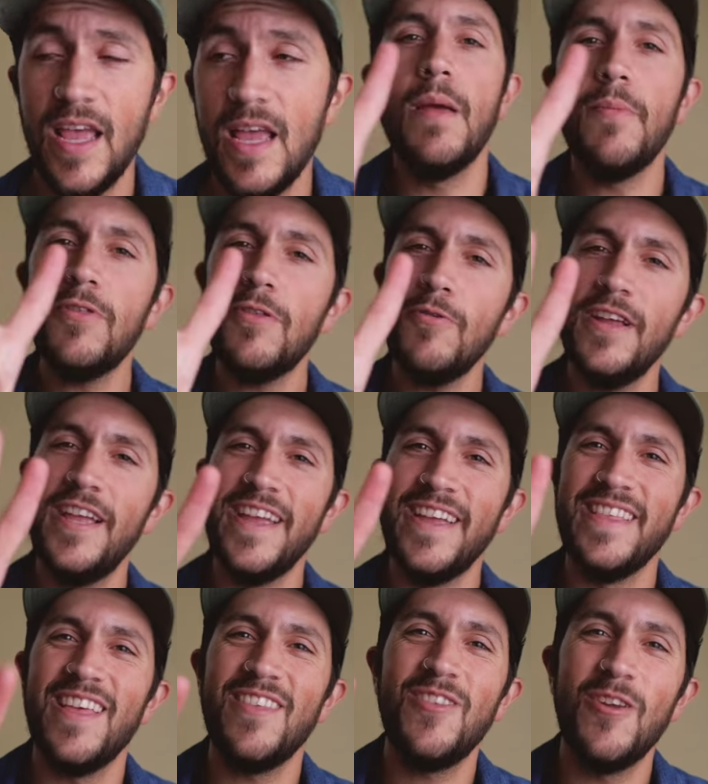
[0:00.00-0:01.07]
Number three,
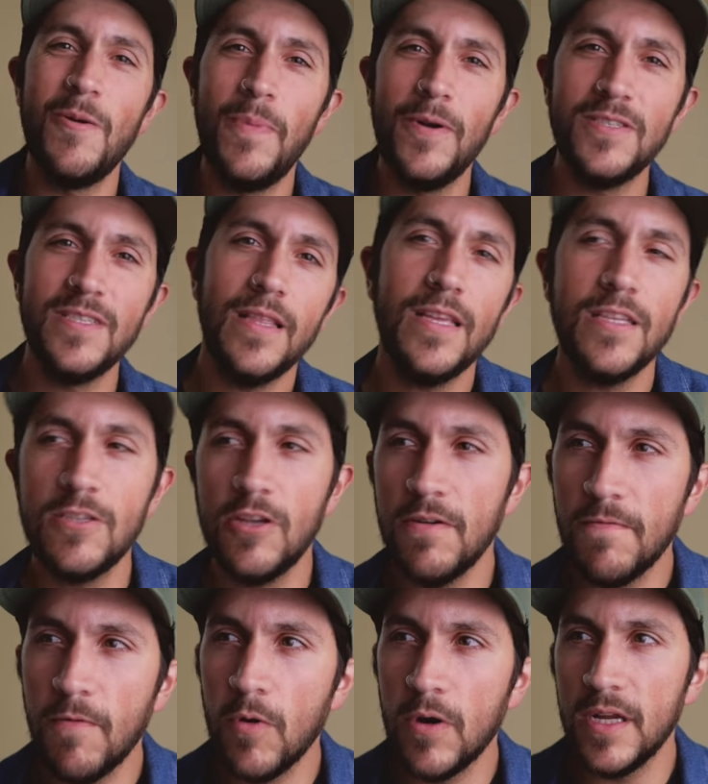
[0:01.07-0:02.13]
the third person I think is good
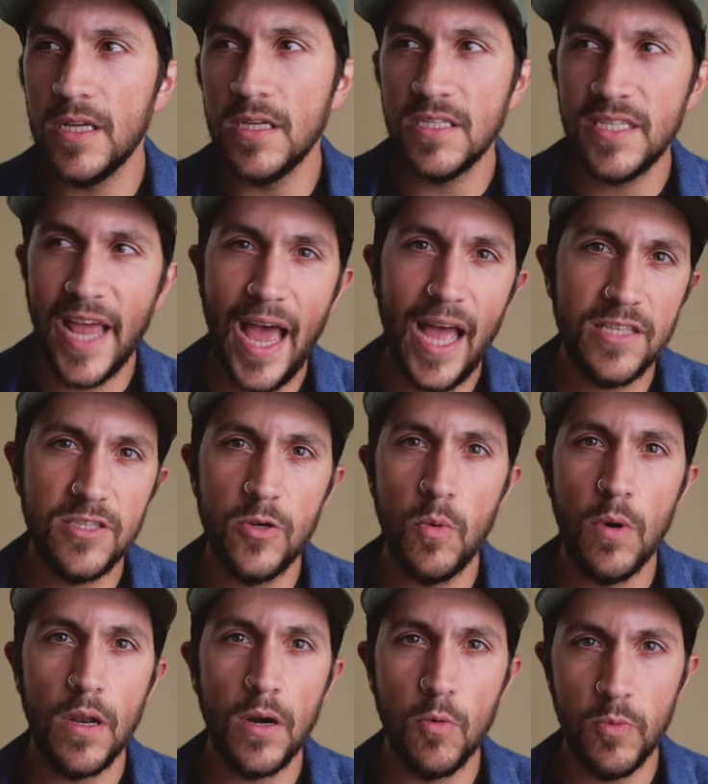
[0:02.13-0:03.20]
for is dads who
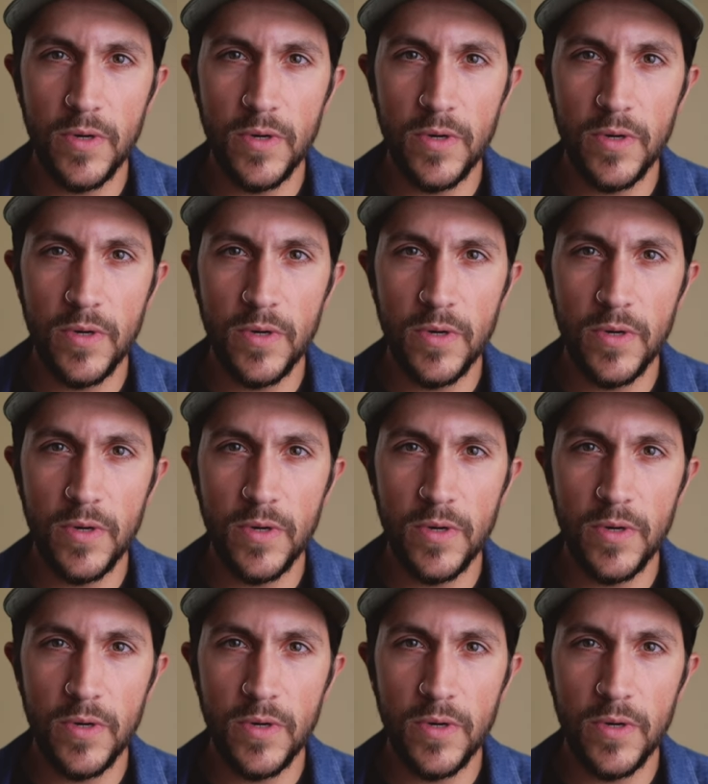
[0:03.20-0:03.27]
want a